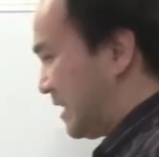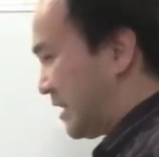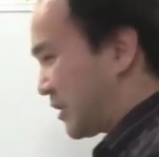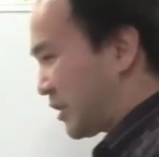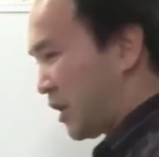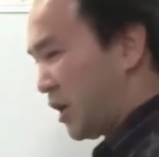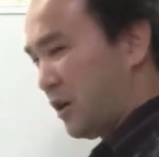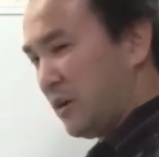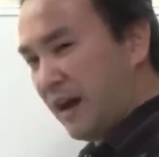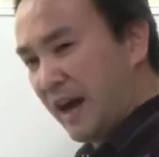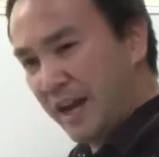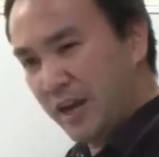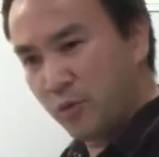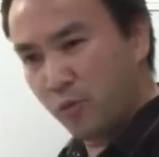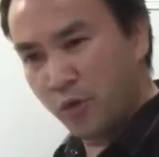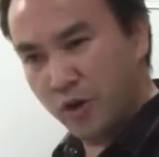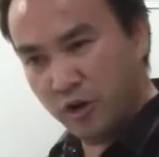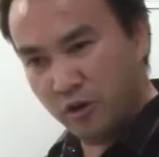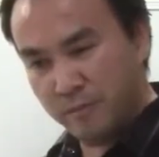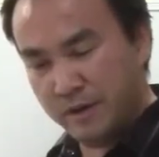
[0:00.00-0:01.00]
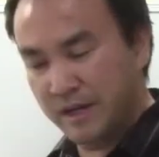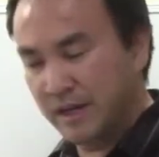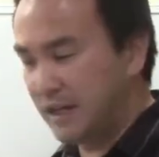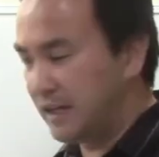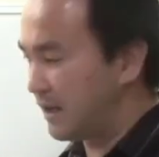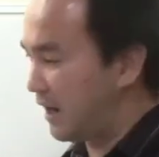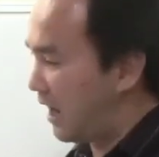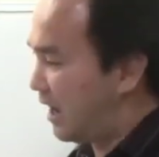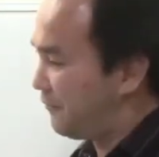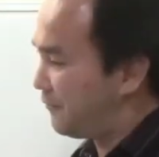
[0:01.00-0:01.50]
So I will
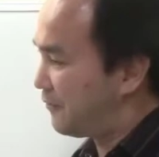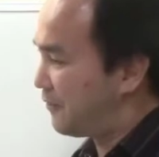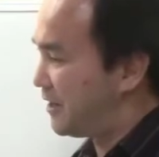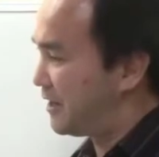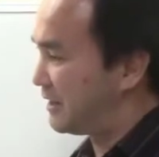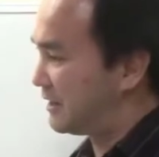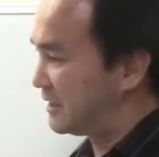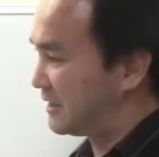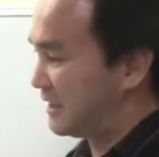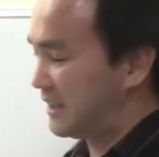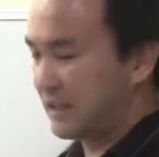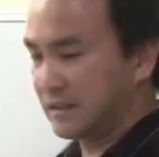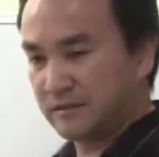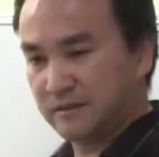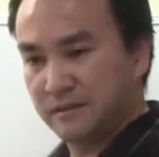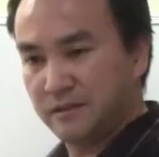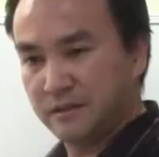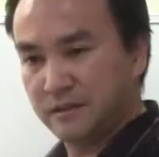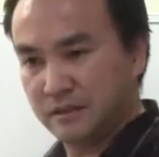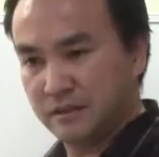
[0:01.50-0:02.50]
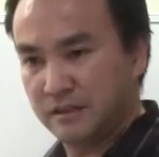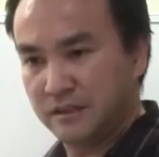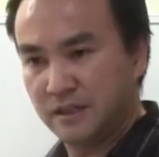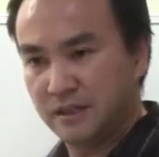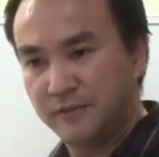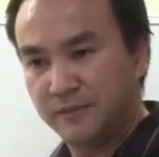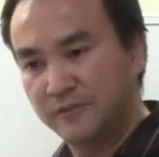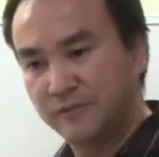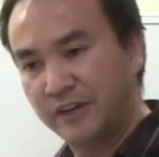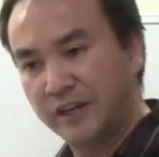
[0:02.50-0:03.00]
be offering the
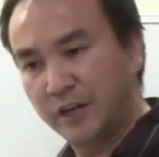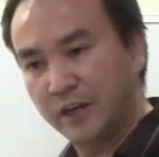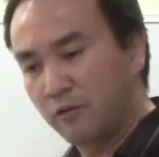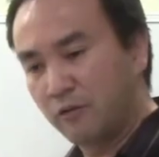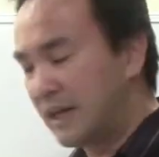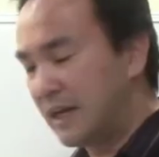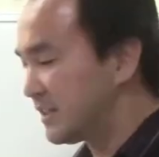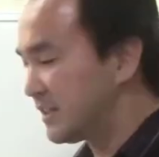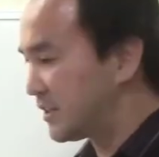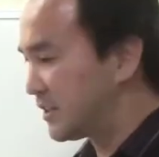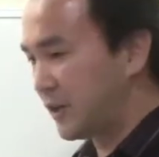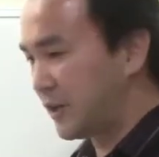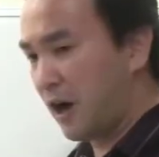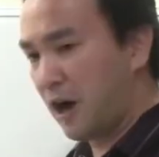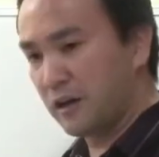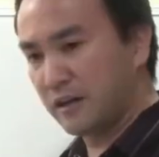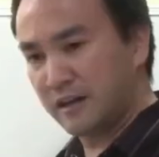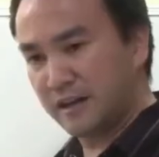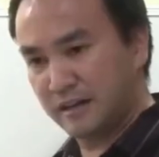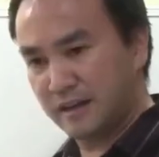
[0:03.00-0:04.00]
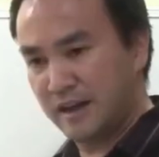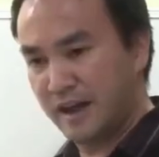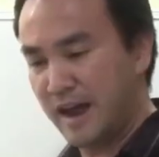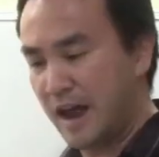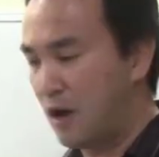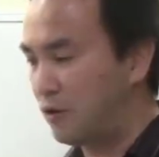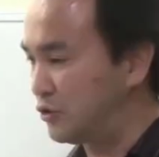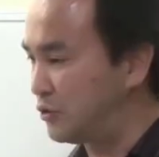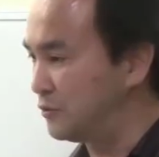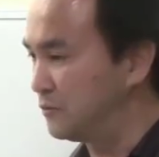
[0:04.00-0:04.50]
different video lessons on
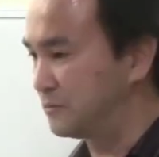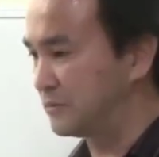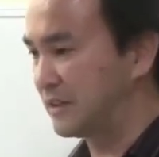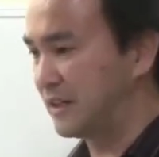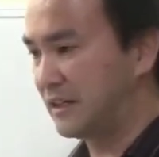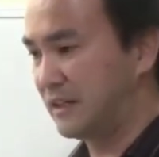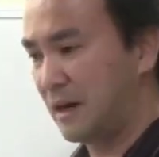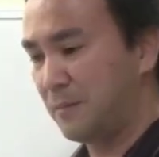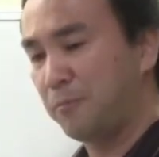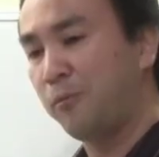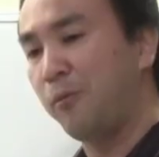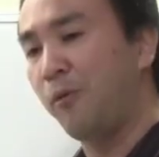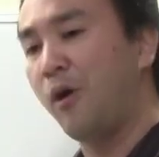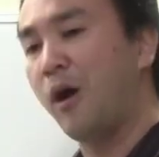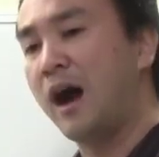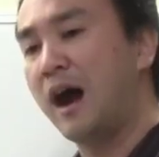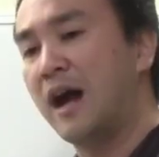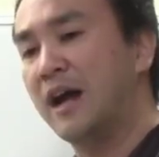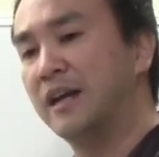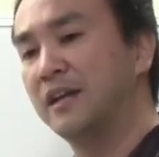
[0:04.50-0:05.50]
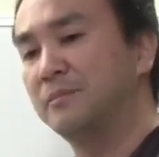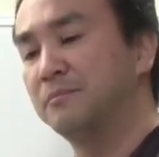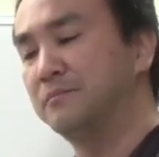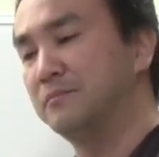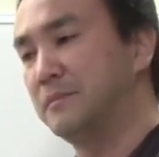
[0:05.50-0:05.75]
how to apply